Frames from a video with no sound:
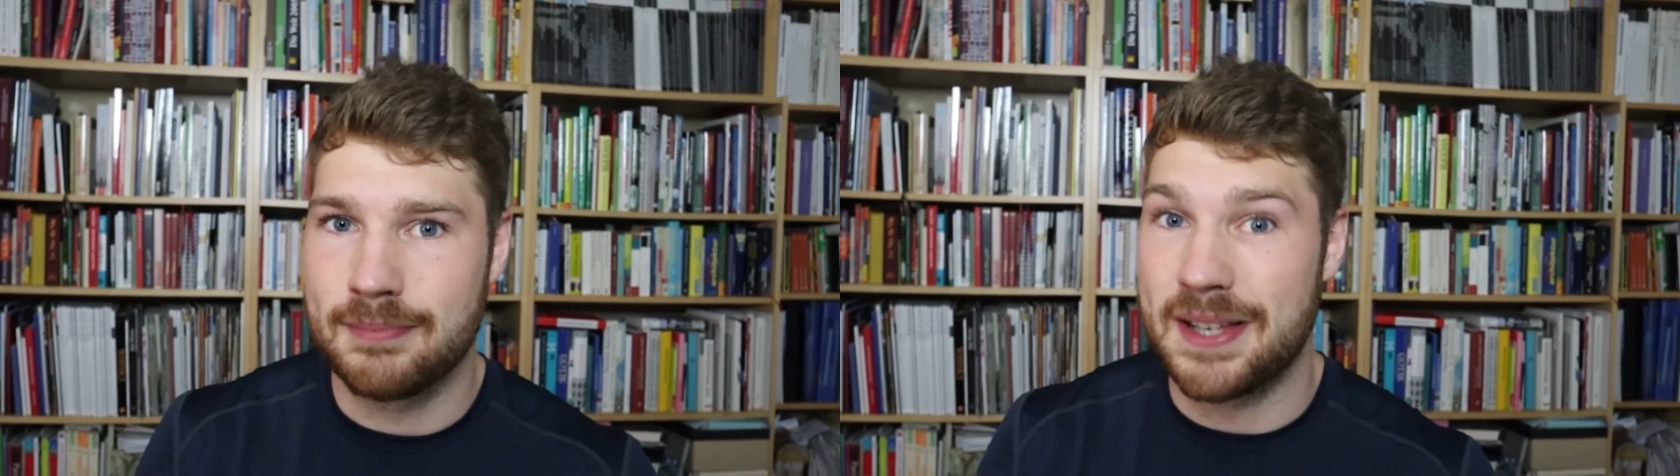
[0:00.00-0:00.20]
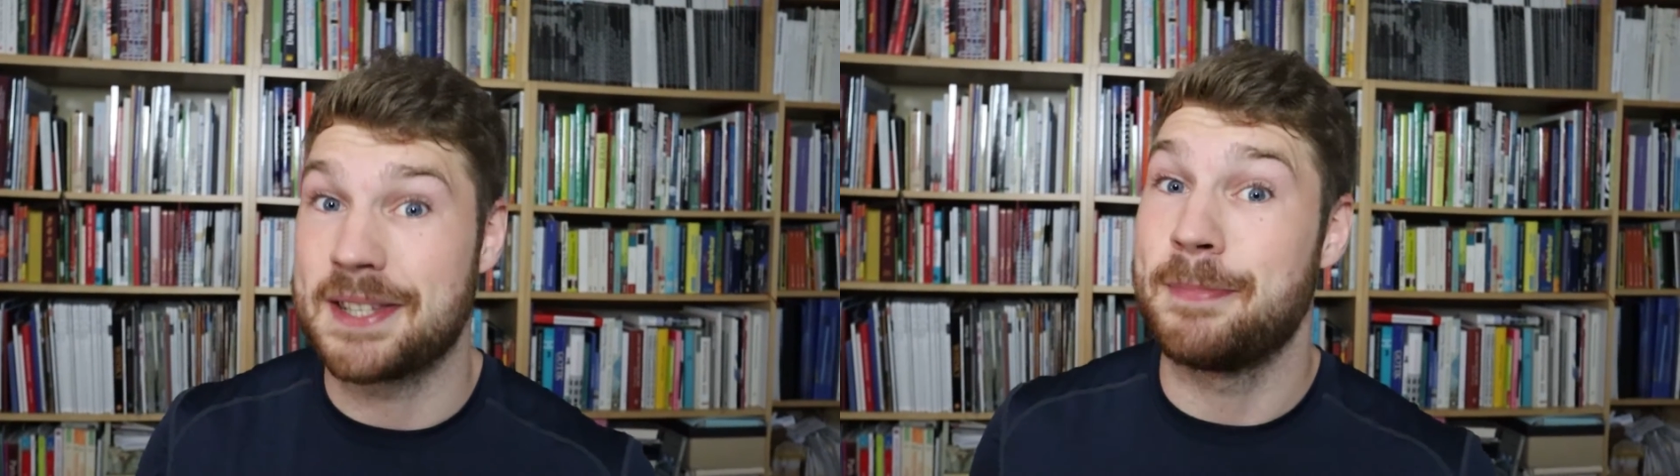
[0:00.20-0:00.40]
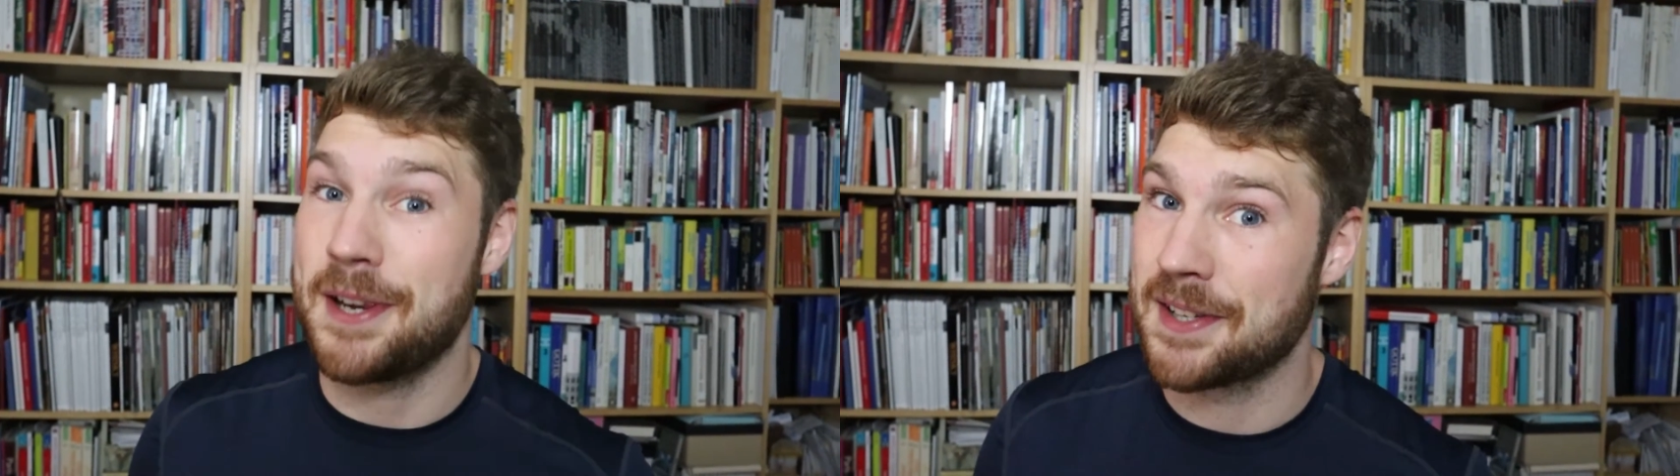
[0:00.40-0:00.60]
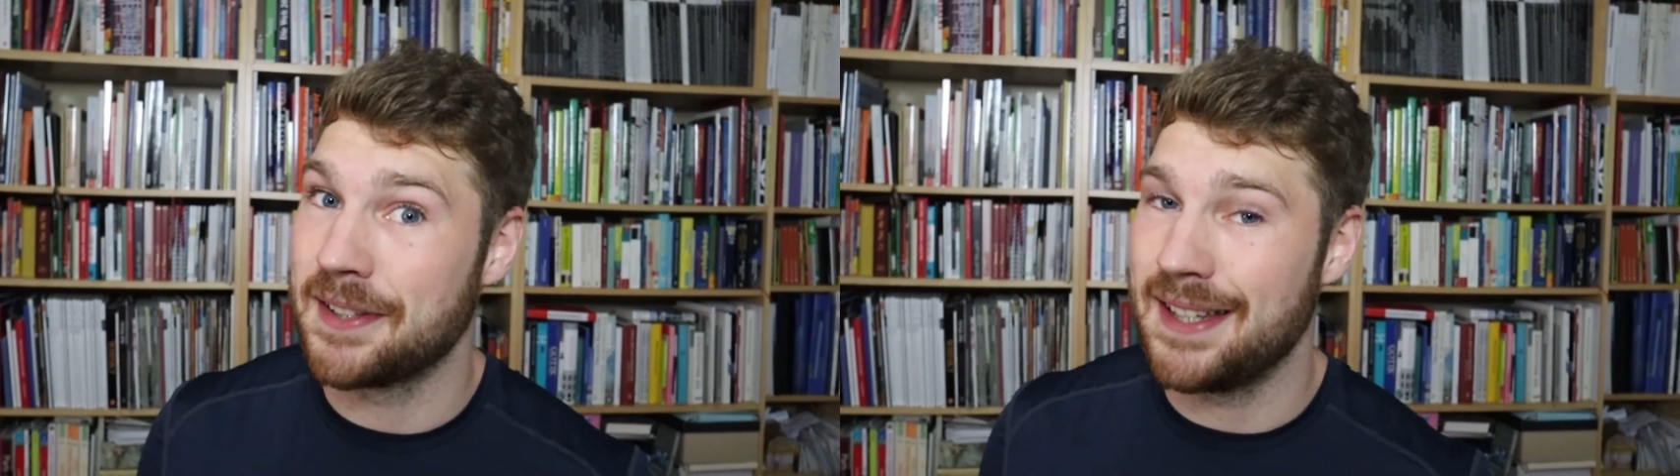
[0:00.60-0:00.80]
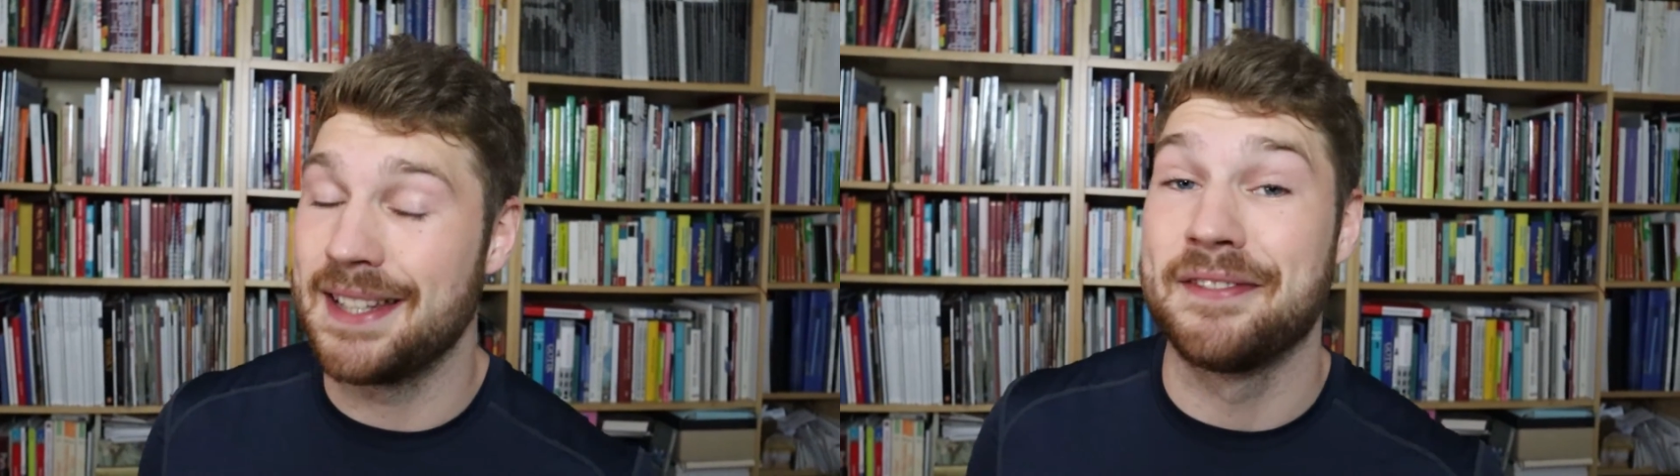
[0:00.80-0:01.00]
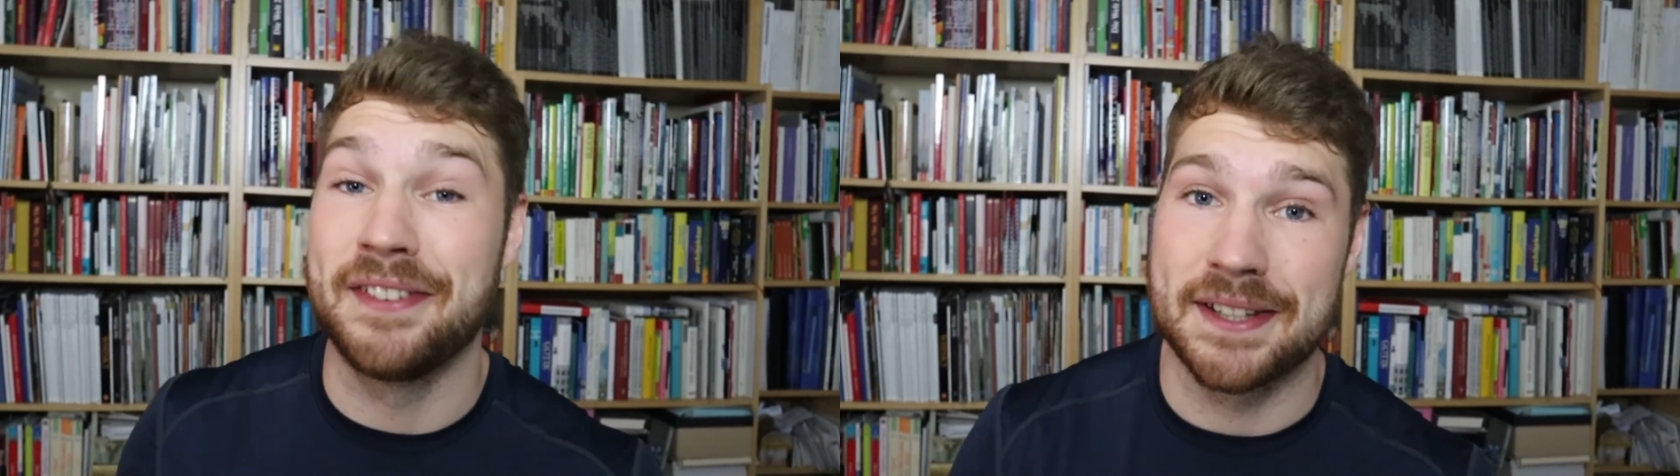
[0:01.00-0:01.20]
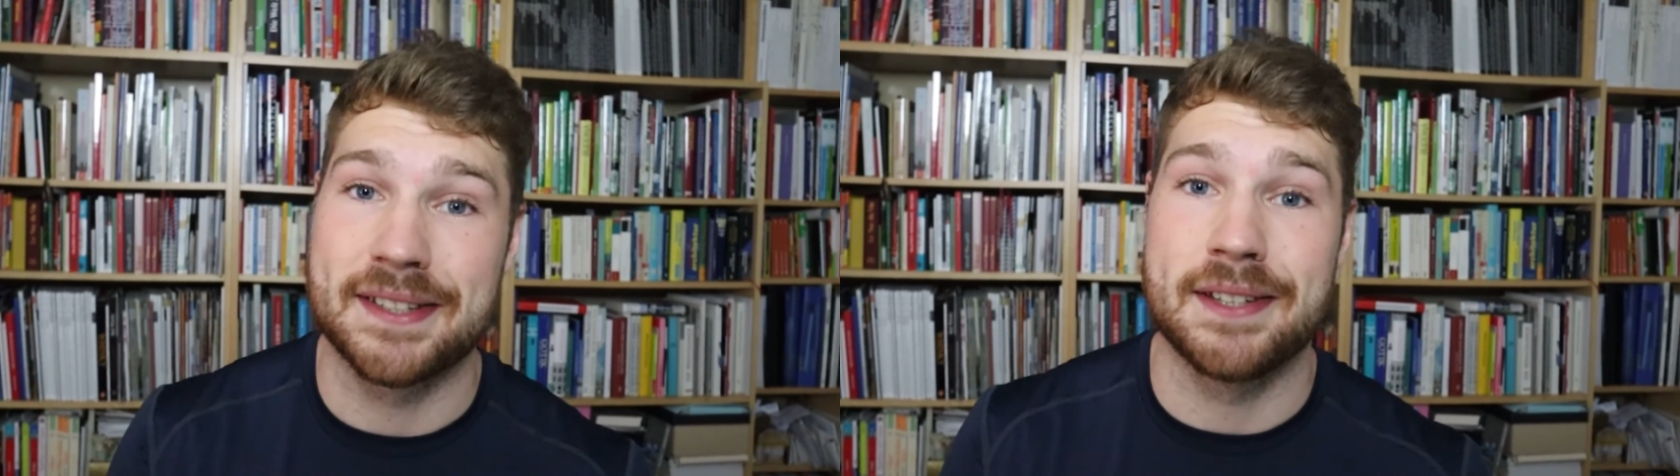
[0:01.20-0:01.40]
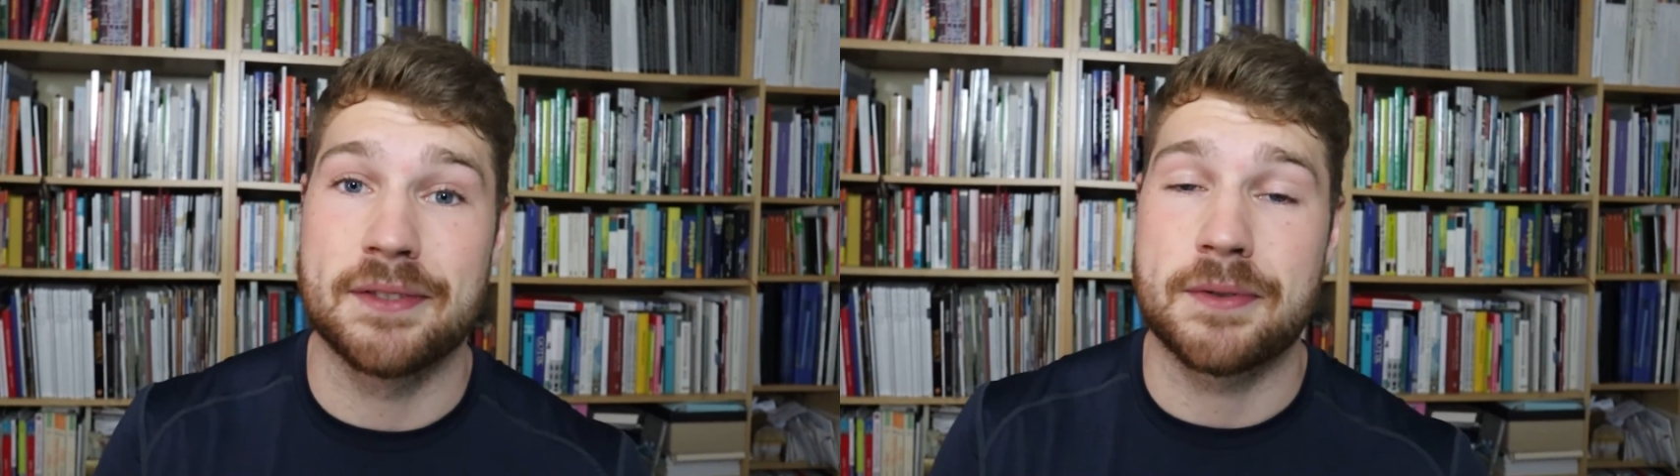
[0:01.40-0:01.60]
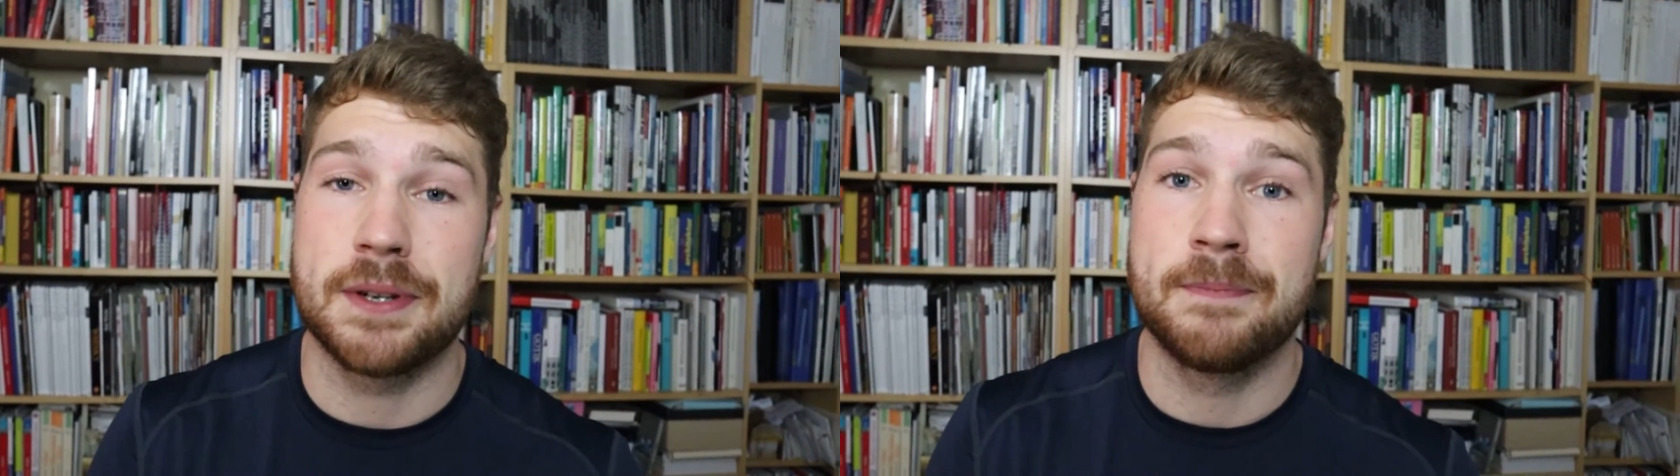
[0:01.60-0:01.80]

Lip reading: especially in the fitness industry.